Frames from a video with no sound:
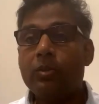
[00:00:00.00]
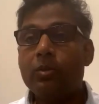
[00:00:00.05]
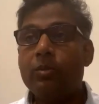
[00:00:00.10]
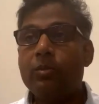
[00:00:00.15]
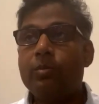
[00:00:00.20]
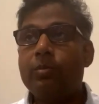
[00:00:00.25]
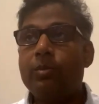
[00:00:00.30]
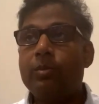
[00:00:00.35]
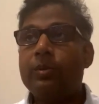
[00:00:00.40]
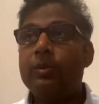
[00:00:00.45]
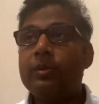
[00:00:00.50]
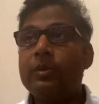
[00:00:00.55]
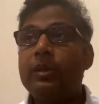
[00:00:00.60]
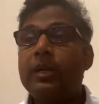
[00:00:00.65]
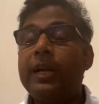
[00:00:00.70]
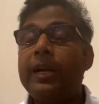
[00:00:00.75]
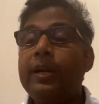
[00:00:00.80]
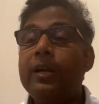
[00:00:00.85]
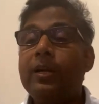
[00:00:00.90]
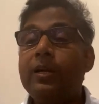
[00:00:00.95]
to
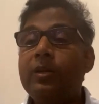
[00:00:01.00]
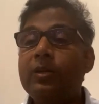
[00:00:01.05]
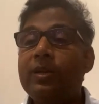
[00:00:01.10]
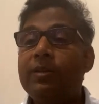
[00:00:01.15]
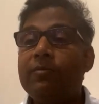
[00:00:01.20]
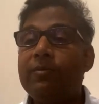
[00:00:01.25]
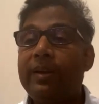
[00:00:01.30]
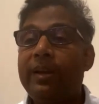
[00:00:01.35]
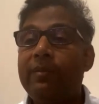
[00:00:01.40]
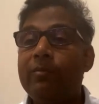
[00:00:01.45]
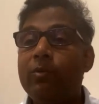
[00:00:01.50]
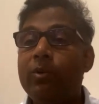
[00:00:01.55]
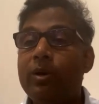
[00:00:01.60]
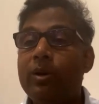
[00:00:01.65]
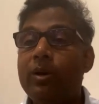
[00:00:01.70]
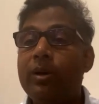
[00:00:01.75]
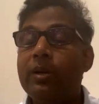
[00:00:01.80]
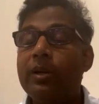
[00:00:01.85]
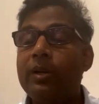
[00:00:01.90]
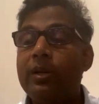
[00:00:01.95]
adhere to the
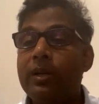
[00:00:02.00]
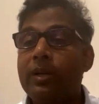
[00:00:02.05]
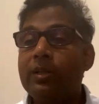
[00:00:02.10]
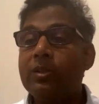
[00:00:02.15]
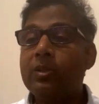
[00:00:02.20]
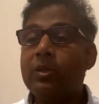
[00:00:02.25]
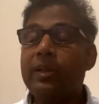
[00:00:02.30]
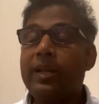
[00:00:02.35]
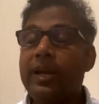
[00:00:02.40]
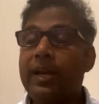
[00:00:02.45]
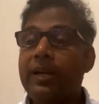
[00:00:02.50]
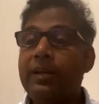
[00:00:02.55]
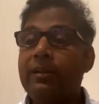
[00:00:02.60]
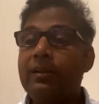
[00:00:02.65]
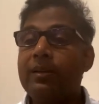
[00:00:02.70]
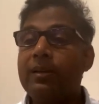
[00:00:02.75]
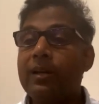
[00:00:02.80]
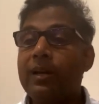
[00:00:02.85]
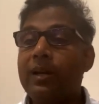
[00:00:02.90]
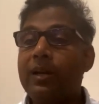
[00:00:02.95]
framework, so that
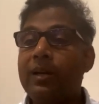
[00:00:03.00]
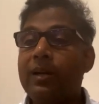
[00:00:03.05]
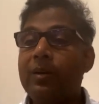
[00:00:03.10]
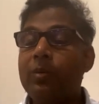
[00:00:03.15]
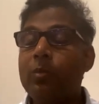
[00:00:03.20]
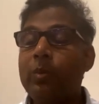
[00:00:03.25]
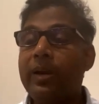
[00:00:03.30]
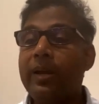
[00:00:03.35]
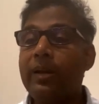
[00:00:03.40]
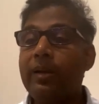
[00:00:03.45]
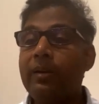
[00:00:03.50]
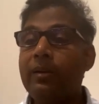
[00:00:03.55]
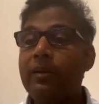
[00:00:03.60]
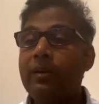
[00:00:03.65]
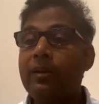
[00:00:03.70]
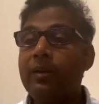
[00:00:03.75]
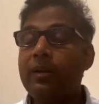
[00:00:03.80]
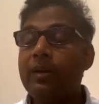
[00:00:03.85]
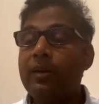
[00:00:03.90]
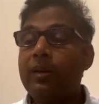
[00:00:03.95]

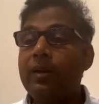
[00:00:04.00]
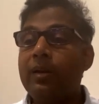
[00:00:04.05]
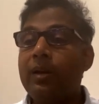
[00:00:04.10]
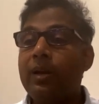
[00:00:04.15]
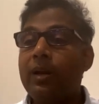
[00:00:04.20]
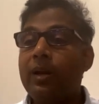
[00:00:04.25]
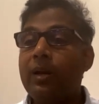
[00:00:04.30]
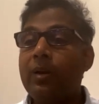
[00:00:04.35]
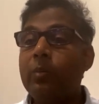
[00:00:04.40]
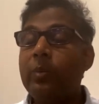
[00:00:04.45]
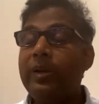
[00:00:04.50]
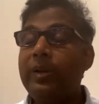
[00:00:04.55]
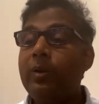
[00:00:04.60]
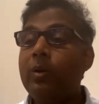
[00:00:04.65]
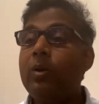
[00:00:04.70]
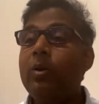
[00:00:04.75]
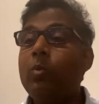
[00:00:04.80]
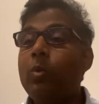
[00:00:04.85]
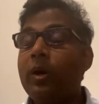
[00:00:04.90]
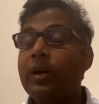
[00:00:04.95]
when we
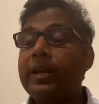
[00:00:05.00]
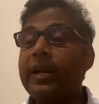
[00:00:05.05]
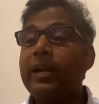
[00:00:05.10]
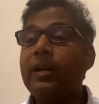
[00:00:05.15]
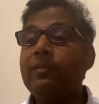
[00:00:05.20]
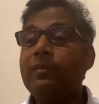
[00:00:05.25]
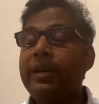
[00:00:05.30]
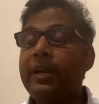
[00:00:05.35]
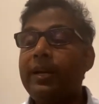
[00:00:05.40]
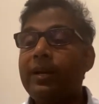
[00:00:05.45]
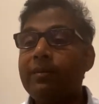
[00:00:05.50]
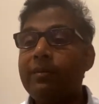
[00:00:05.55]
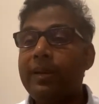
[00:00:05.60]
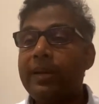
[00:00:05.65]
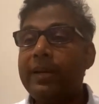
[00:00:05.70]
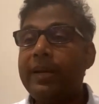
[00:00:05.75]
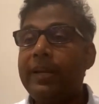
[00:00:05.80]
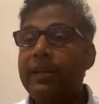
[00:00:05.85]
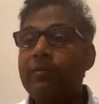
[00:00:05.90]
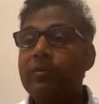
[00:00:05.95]
know what kind of data we
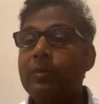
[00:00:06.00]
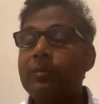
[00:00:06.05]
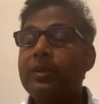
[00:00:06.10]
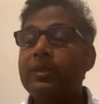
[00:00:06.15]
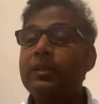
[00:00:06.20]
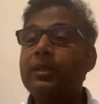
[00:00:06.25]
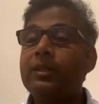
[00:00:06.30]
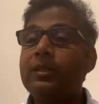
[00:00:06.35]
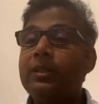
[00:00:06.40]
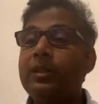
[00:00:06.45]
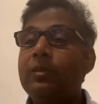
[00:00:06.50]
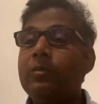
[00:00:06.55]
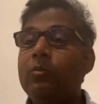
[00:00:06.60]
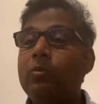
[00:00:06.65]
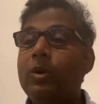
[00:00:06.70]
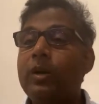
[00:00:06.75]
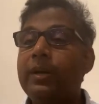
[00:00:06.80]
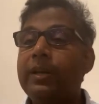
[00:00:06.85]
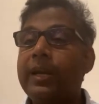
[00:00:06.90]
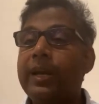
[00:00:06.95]
are getting from the system,
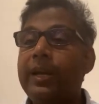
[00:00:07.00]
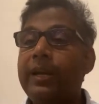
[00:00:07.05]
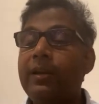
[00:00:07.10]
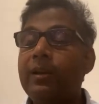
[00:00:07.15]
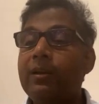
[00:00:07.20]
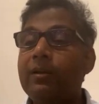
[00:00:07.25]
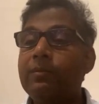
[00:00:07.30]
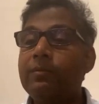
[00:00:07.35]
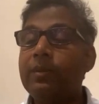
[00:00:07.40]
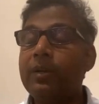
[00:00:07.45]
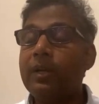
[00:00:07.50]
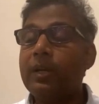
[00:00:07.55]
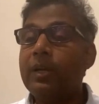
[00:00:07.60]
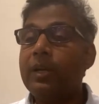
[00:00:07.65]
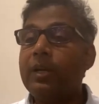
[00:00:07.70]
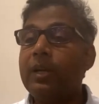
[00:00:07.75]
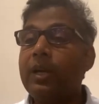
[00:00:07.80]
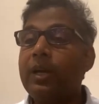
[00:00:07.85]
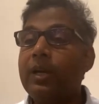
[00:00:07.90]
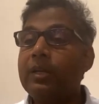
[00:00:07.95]
what kind of
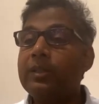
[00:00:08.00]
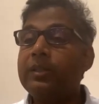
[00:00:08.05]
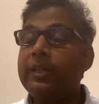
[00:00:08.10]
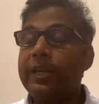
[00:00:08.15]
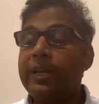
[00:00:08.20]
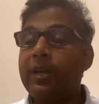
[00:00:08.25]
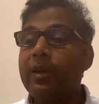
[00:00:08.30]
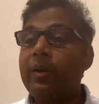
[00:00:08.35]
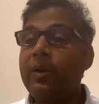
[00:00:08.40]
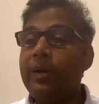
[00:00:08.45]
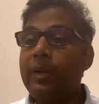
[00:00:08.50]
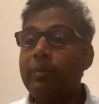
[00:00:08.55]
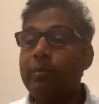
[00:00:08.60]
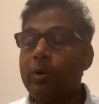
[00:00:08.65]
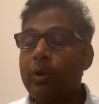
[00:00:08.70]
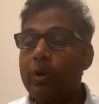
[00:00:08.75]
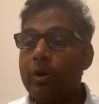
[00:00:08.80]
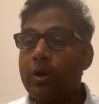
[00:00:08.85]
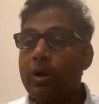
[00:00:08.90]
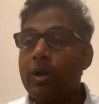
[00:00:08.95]
security
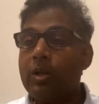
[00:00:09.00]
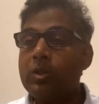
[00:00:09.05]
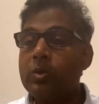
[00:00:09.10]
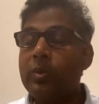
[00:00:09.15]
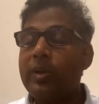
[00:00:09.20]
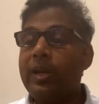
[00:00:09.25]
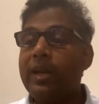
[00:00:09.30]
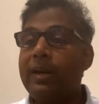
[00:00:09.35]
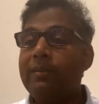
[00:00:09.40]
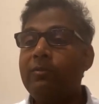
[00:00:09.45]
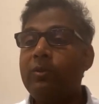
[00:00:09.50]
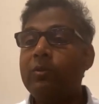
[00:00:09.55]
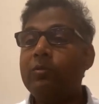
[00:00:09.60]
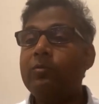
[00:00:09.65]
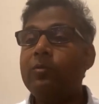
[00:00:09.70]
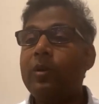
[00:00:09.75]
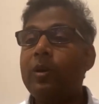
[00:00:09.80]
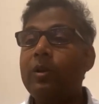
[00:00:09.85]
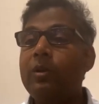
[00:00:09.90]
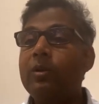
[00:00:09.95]
protocols we have to
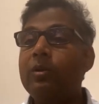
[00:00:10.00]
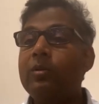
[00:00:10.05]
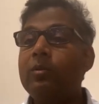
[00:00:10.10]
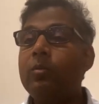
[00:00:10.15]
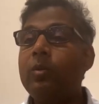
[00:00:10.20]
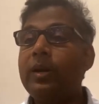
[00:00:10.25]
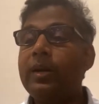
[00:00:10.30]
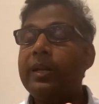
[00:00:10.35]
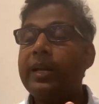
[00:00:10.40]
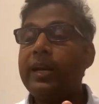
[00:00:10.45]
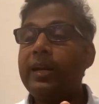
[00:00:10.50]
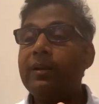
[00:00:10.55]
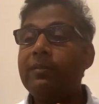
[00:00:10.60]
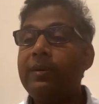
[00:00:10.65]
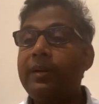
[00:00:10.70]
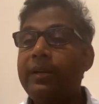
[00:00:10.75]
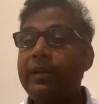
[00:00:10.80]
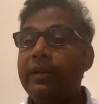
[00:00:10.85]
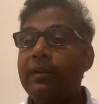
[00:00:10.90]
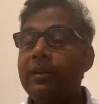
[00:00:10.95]
follow, what kind of
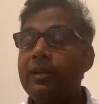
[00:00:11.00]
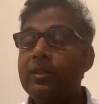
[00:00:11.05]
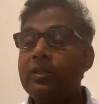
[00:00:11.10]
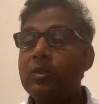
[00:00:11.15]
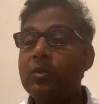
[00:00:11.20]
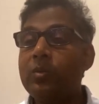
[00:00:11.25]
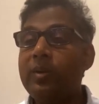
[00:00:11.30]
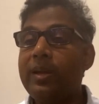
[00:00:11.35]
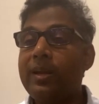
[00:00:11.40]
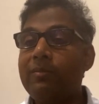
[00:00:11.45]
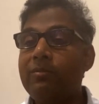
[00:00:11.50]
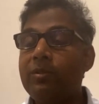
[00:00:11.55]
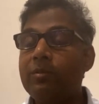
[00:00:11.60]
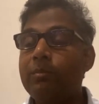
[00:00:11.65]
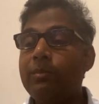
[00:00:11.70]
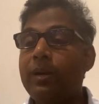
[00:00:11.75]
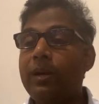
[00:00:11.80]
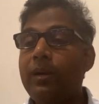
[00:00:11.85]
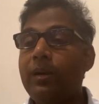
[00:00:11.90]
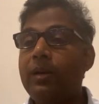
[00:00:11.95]
integrations we have to
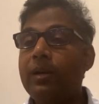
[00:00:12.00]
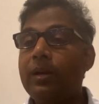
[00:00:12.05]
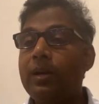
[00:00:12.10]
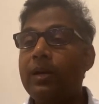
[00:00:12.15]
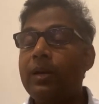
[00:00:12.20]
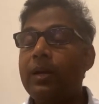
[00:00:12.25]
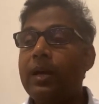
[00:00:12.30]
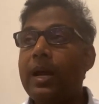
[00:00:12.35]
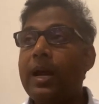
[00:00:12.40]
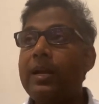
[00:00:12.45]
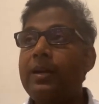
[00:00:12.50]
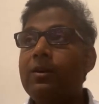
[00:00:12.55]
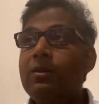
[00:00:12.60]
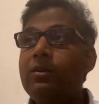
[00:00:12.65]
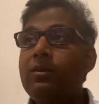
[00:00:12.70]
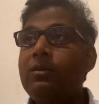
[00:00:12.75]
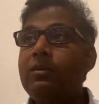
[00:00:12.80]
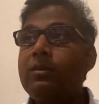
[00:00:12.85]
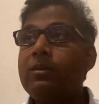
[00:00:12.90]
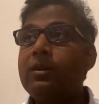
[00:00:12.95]
build. I
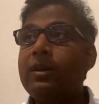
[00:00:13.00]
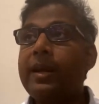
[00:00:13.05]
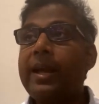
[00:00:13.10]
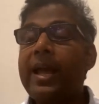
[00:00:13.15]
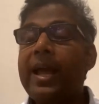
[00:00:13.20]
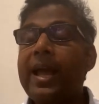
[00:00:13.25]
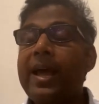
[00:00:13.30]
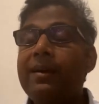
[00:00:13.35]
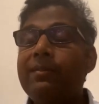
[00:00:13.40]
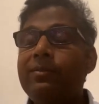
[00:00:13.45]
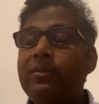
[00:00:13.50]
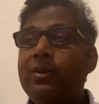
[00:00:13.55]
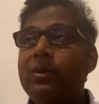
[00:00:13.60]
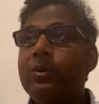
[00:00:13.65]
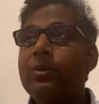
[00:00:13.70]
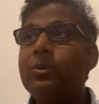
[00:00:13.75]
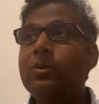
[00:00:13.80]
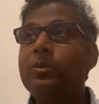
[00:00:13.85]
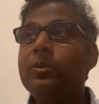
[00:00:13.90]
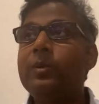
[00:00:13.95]
don't have
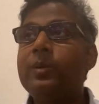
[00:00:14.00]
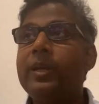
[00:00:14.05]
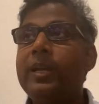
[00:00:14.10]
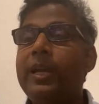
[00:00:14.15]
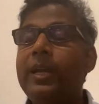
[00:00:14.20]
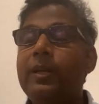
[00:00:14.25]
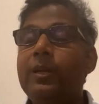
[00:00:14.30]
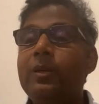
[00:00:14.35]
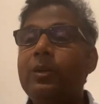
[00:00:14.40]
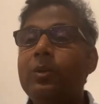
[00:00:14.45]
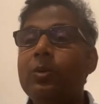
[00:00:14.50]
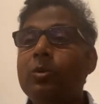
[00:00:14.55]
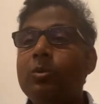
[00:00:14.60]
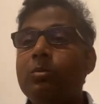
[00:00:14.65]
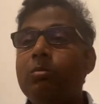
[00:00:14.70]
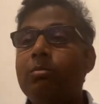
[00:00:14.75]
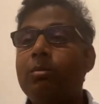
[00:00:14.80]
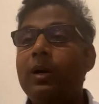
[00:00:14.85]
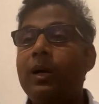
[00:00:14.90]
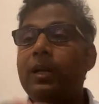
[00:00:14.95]
to cater
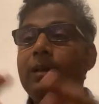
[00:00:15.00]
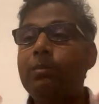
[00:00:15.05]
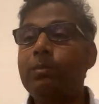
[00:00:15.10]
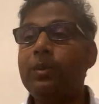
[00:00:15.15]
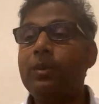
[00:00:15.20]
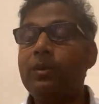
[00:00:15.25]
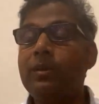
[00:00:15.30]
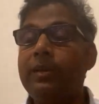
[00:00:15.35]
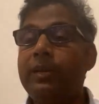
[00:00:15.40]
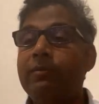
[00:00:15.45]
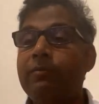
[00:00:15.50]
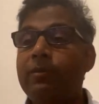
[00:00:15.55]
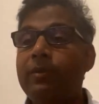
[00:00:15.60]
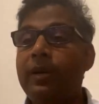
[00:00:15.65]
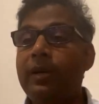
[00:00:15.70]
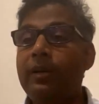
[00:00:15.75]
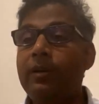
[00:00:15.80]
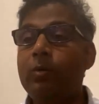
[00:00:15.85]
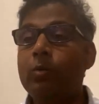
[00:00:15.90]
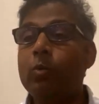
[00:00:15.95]
to multiple
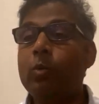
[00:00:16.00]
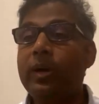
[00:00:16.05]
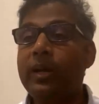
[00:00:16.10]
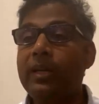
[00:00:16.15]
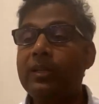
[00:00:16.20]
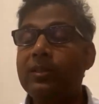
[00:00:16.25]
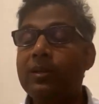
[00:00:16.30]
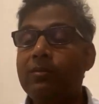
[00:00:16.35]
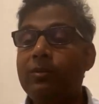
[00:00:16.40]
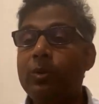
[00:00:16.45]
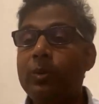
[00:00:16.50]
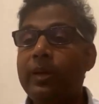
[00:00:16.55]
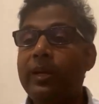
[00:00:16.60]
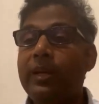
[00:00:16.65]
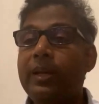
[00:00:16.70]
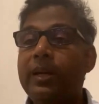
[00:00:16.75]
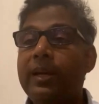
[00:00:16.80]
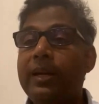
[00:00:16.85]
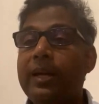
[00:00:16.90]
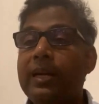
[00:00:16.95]
different ways of
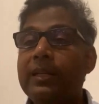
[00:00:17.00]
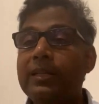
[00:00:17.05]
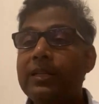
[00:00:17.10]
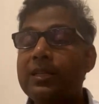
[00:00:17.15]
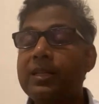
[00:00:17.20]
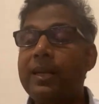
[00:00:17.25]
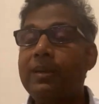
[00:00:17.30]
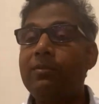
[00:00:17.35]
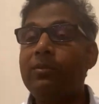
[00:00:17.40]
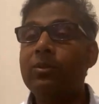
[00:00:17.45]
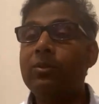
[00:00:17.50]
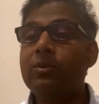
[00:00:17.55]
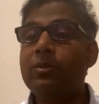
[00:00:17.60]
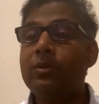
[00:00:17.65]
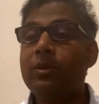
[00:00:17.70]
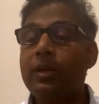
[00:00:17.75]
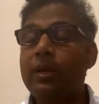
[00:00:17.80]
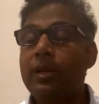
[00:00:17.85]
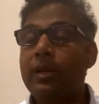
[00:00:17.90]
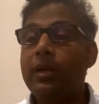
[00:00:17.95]
doing it. I just have
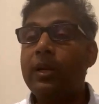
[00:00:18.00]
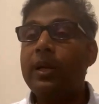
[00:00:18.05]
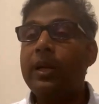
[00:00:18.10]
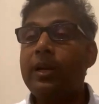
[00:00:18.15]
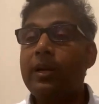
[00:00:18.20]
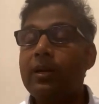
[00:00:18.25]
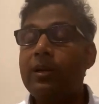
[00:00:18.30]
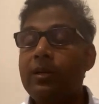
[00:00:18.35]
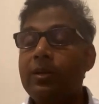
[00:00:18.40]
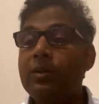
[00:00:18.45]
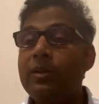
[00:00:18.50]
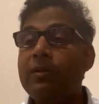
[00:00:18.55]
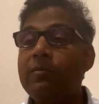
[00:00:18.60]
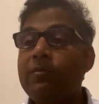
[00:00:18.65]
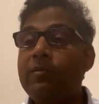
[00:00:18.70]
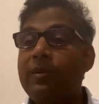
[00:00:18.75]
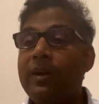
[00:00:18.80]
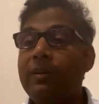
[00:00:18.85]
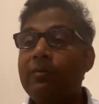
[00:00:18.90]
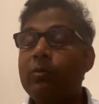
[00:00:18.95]
to adhere to the
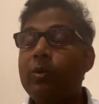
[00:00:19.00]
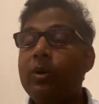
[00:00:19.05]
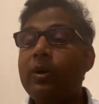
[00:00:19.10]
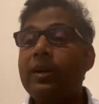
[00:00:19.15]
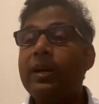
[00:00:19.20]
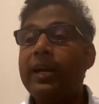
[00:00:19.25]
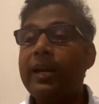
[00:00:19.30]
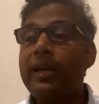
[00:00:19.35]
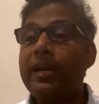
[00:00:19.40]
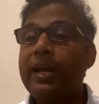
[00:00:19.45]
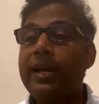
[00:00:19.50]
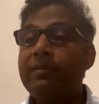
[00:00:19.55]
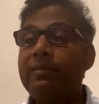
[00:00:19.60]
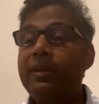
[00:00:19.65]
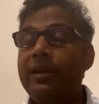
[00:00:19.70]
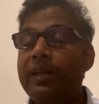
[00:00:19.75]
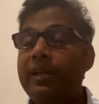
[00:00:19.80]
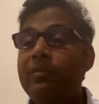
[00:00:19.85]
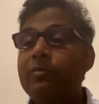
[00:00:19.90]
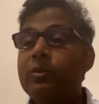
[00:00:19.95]
framework and have
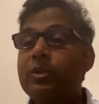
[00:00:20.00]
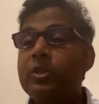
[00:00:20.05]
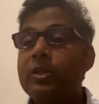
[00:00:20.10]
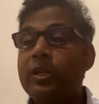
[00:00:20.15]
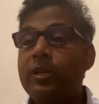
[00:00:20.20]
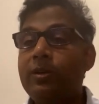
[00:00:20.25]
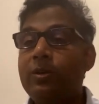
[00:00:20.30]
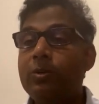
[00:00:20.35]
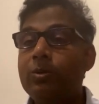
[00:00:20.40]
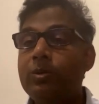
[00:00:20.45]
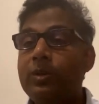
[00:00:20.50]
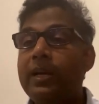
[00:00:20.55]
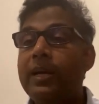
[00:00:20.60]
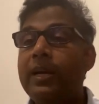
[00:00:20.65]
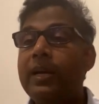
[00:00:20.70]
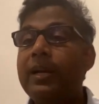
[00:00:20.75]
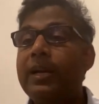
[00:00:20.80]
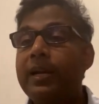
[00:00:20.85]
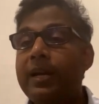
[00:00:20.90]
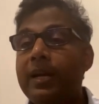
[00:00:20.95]
a team which can do
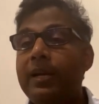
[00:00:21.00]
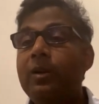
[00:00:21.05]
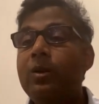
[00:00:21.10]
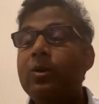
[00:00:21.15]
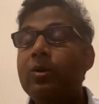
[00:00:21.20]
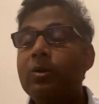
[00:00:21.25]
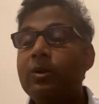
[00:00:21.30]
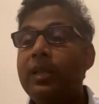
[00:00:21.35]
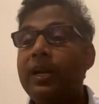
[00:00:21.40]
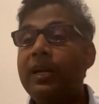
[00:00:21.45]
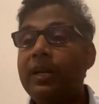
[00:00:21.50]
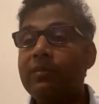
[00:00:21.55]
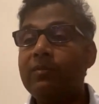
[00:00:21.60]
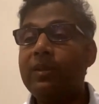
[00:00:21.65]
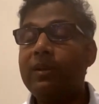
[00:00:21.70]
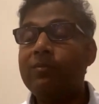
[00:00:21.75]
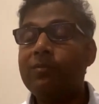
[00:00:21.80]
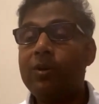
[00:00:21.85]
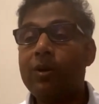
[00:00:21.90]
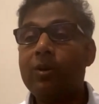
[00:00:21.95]
that. And I know that if
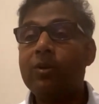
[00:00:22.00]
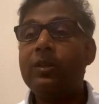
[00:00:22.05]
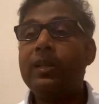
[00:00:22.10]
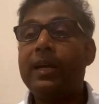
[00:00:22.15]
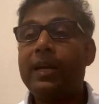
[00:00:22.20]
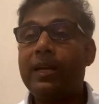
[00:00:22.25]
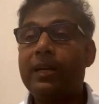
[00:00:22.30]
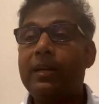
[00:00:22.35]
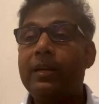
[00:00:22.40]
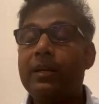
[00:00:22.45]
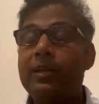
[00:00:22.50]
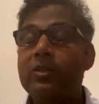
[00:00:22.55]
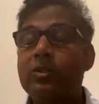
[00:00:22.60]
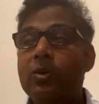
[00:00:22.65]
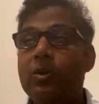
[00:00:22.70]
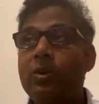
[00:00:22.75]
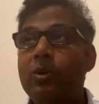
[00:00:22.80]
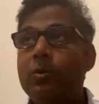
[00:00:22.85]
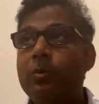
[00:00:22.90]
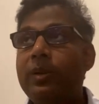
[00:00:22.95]
they follow that, it's
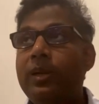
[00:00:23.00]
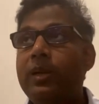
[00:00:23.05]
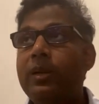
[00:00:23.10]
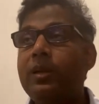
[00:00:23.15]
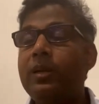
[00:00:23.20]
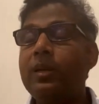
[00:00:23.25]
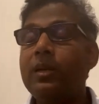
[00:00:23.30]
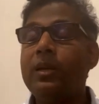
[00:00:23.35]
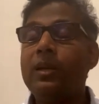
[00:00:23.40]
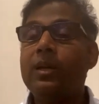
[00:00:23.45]
going to be